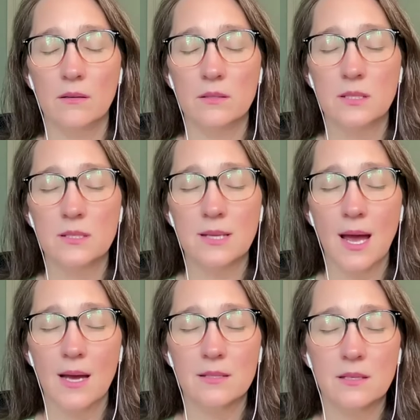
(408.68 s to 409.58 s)
You're just
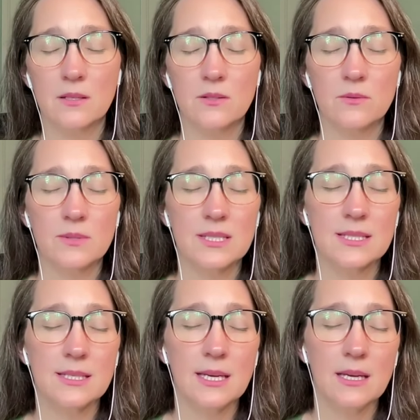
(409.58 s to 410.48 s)
asking to
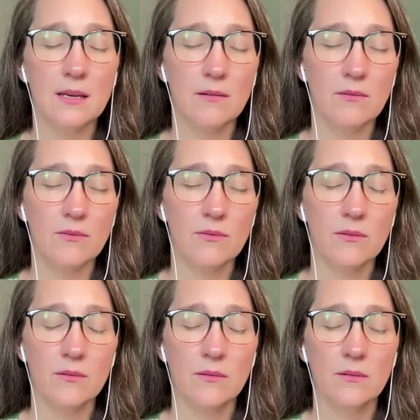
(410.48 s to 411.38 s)
receive
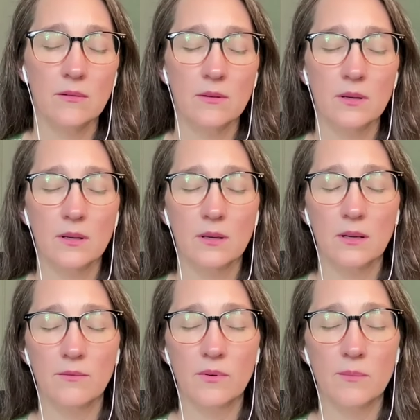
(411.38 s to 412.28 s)

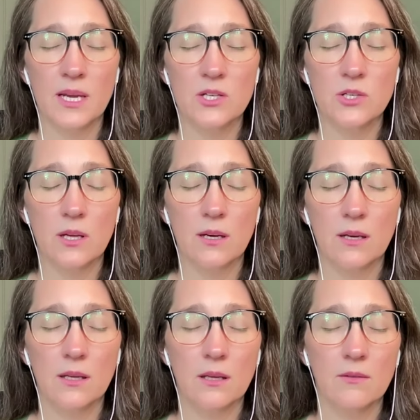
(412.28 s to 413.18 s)
information,
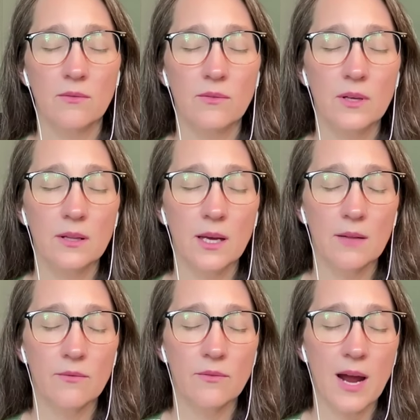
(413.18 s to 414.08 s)
and it can feel
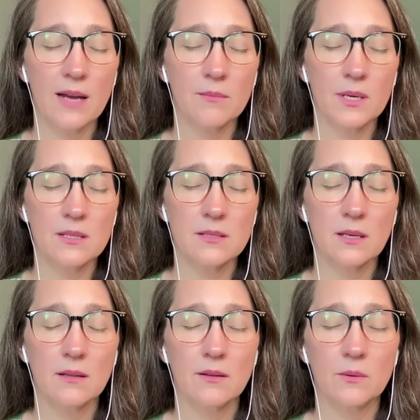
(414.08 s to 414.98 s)
like fragments,
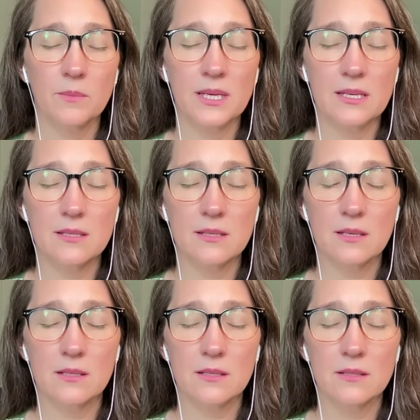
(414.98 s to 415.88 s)
like little
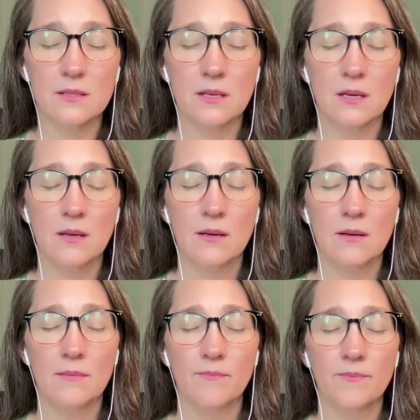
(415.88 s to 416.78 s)
pieces,
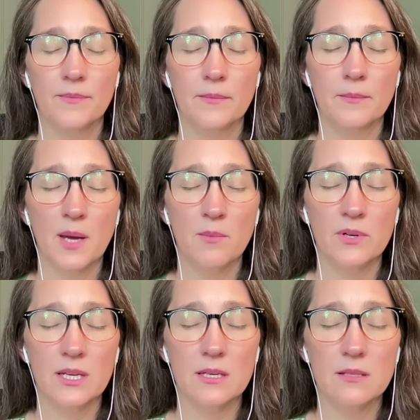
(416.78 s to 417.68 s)

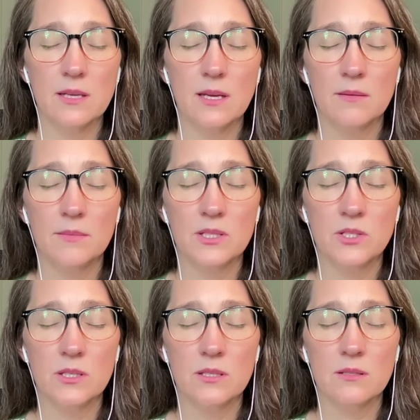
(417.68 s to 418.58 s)
memories,
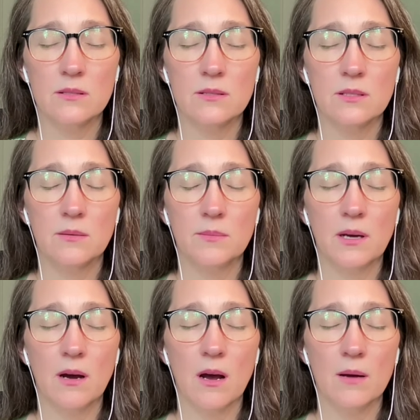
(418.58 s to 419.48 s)
images, it could
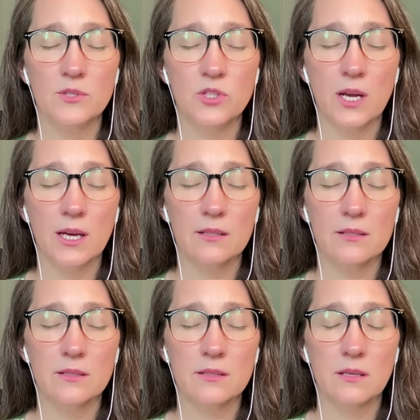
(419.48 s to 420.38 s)
be
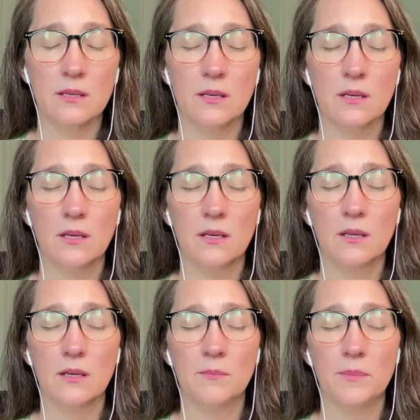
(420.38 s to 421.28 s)
objects,
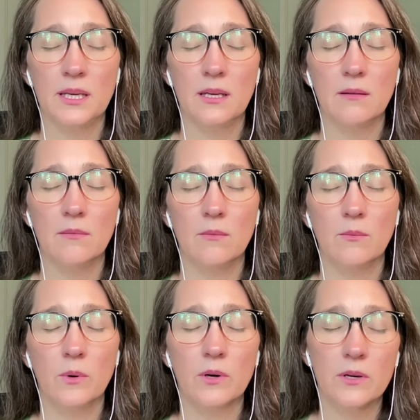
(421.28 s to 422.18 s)
could be
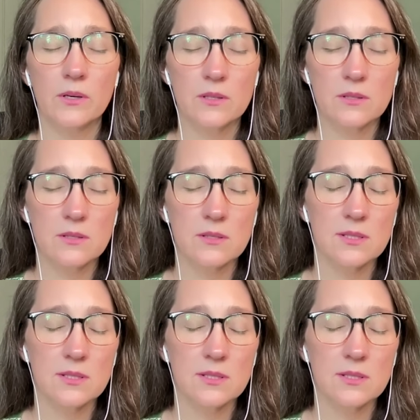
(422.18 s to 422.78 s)
words,